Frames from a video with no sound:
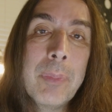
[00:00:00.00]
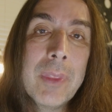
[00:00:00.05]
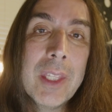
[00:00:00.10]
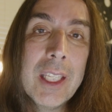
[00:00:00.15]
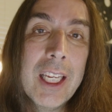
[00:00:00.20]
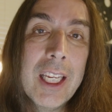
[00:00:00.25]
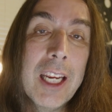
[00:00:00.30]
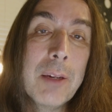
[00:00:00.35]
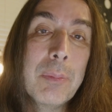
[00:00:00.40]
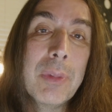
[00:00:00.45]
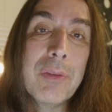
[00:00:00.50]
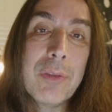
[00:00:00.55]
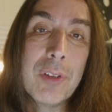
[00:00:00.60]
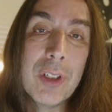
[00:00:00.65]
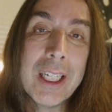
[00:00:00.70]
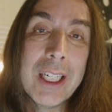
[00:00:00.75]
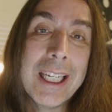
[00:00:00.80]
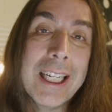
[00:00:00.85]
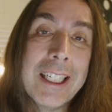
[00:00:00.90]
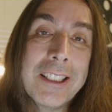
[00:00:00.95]
And before
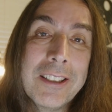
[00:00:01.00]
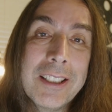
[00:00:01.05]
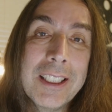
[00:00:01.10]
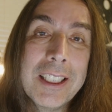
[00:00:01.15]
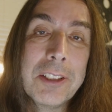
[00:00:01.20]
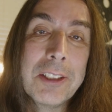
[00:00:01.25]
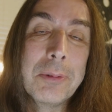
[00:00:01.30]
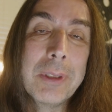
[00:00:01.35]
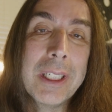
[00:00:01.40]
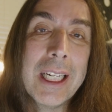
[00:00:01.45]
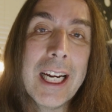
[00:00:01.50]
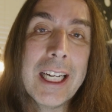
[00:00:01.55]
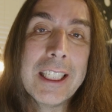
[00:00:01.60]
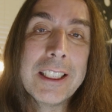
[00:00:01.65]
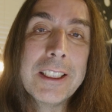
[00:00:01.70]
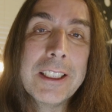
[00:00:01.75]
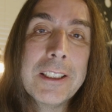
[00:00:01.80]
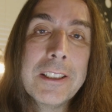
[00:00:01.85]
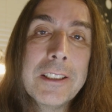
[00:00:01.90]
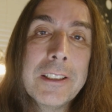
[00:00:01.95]
I get to these
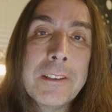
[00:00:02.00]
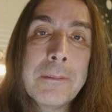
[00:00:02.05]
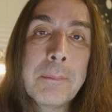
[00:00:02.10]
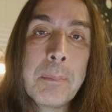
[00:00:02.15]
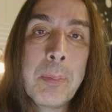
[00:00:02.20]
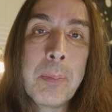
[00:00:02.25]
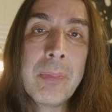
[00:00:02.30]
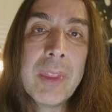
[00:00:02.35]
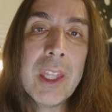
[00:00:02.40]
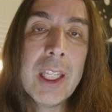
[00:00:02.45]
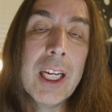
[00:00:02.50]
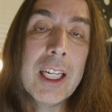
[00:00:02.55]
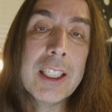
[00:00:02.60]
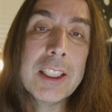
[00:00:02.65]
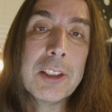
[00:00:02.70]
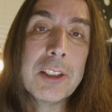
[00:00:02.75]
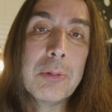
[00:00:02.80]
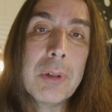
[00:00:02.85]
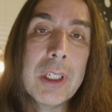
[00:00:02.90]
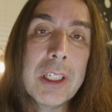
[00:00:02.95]
reactions, I
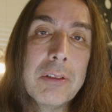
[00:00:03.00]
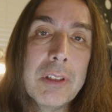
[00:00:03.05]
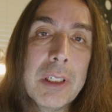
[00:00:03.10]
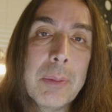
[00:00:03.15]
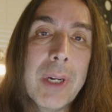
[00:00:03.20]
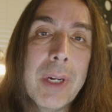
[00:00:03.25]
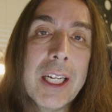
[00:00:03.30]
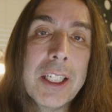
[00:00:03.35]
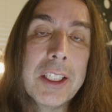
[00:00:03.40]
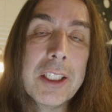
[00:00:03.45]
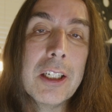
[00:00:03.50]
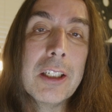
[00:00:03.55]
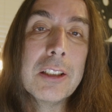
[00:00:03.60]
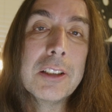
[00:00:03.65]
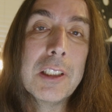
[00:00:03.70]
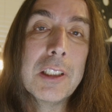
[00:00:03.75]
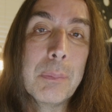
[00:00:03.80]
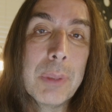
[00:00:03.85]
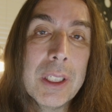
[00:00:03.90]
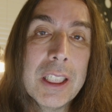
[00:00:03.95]
just want to remind y'all
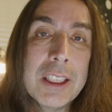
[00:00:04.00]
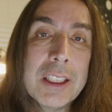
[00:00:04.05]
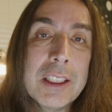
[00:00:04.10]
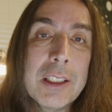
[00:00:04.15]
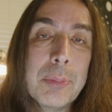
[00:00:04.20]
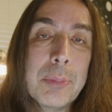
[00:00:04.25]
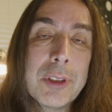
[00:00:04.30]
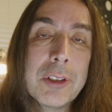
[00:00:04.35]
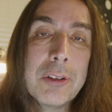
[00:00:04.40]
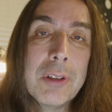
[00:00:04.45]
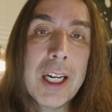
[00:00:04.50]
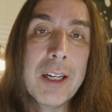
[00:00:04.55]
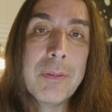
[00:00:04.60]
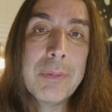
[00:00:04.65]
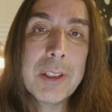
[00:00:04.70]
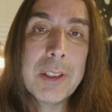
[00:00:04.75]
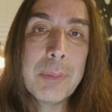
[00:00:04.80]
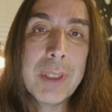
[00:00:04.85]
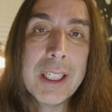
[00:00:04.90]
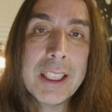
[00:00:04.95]
to please subscribe
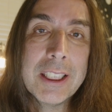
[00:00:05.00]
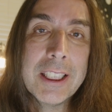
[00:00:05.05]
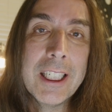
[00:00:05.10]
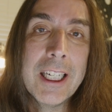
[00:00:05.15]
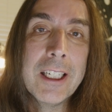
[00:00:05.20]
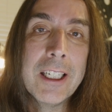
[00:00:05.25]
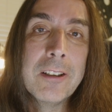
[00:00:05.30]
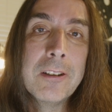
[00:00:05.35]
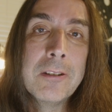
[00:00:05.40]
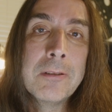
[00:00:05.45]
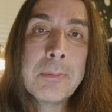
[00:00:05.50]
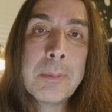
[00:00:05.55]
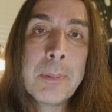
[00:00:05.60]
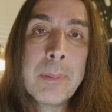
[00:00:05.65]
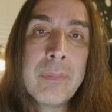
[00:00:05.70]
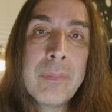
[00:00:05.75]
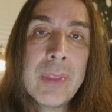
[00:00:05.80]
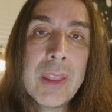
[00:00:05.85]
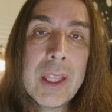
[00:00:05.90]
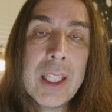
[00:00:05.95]
to my channel
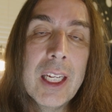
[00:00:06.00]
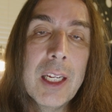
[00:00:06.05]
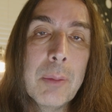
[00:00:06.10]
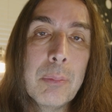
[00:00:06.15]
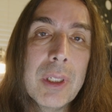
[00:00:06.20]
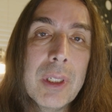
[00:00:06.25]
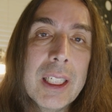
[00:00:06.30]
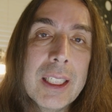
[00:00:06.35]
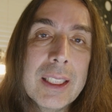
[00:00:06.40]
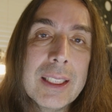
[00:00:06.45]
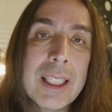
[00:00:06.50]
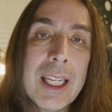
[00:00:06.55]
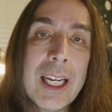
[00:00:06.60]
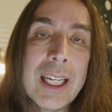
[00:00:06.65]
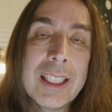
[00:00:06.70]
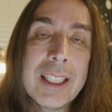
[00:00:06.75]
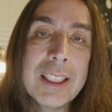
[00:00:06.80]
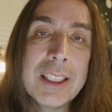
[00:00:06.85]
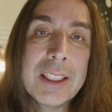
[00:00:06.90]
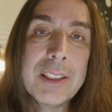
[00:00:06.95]
and please like
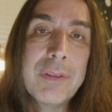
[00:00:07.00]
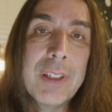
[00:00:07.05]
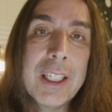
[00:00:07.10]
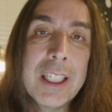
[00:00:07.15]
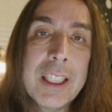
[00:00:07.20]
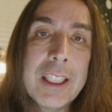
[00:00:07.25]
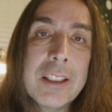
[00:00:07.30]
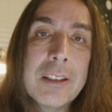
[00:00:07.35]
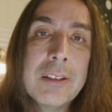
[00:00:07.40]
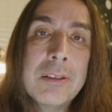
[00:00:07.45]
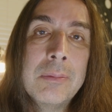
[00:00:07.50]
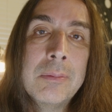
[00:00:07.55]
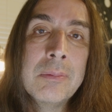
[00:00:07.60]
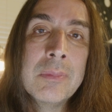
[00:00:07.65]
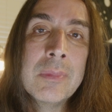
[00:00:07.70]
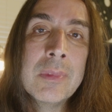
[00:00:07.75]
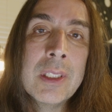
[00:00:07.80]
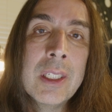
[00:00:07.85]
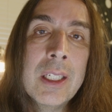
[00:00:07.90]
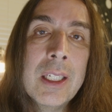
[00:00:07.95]
this video.
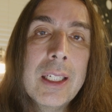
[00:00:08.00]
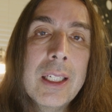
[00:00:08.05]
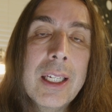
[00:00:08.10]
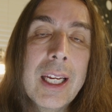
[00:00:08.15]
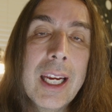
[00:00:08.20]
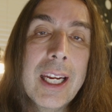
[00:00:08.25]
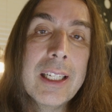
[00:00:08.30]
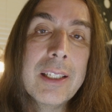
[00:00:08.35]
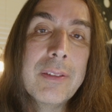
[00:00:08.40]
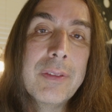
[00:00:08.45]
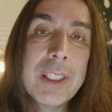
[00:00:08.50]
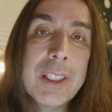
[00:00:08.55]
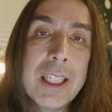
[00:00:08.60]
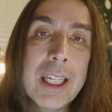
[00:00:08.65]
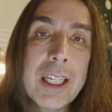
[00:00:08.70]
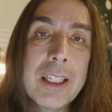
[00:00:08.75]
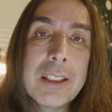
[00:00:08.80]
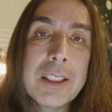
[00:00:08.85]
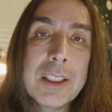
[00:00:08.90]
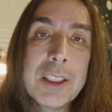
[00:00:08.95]
And if you
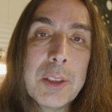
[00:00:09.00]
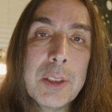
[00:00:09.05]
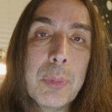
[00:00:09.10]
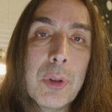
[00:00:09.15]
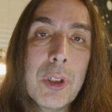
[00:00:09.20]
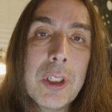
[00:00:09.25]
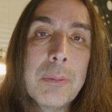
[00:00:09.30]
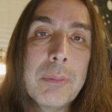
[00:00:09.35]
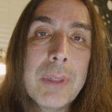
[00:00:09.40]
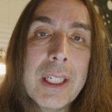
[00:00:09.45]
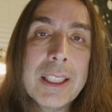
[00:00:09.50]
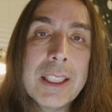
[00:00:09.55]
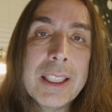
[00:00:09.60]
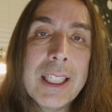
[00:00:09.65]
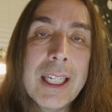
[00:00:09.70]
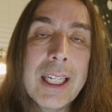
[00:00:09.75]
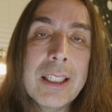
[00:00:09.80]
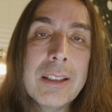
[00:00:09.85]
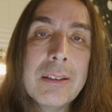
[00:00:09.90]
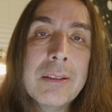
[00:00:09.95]
care to support my
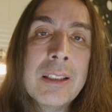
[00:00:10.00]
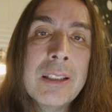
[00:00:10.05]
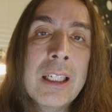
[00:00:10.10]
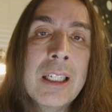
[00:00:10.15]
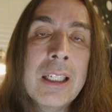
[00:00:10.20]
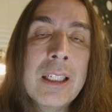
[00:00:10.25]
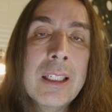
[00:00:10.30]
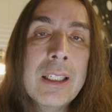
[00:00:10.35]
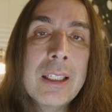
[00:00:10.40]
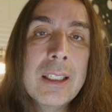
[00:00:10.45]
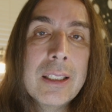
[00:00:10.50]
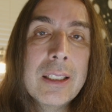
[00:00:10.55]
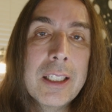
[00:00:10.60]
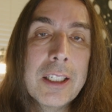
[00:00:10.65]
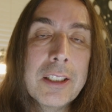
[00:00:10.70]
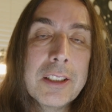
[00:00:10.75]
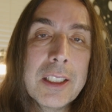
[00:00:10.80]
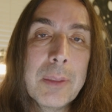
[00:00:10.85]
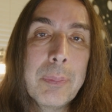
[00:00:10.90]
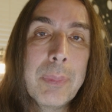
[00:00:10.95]
channel,
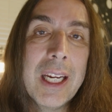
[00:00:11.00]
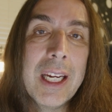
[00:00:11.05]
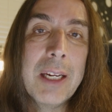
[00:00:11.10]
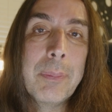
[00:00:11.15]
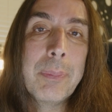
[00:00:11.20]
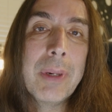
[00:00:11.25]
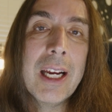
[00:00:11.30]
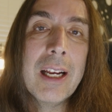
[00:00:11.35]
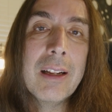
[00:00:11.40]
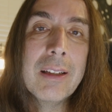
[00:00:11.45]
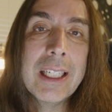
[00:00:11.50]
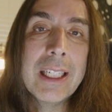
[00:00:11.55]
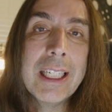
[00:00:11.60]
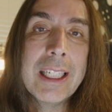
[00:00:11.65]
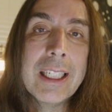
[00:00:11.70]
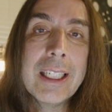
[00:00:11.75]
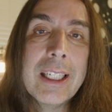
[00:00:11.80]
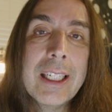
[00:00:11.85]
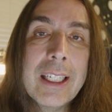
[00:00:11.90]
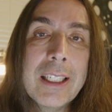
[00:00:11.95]
there's a PayPal
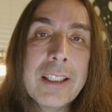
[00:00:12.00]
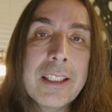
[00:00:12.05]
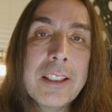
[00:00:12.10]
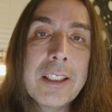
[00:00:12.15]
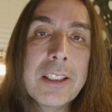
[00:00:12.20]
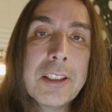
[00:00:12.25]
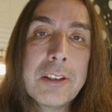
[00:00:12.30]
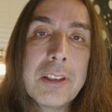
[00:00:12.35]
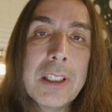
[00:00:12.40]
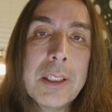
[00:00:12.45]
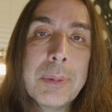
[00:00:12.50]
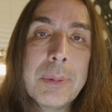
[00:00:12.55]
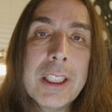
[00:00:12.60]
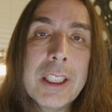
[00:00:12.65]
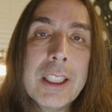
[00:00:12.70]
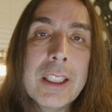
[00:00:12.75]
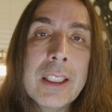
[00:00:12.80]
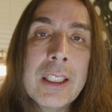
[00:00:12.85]
link in the description,